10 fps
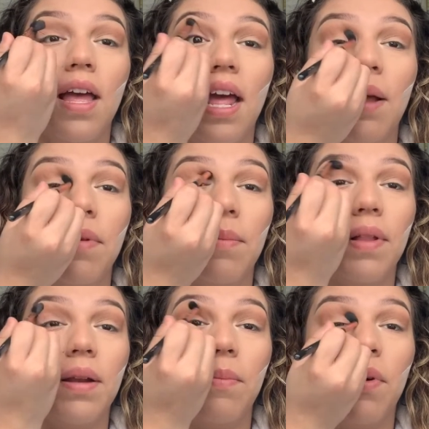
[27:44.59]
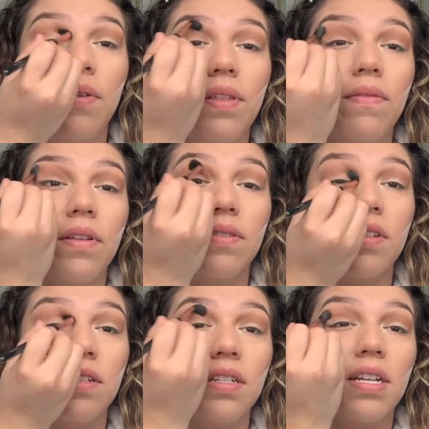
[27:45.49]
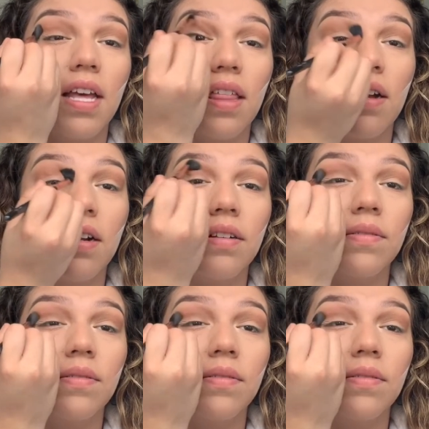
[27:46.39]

and I'm going to blend both of those in together.